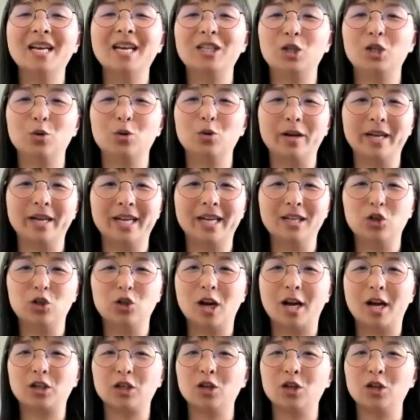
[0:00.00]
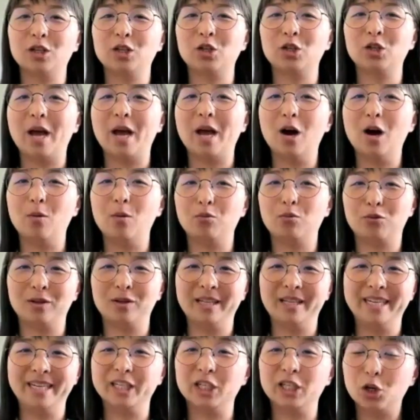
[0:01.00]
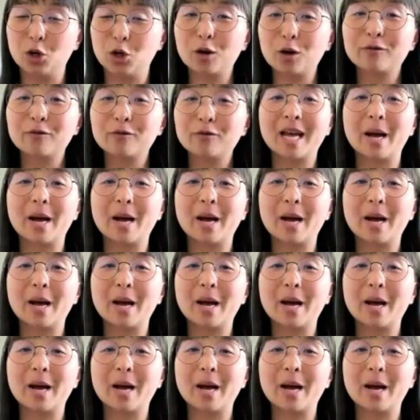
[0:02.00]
doing injections to help release nerves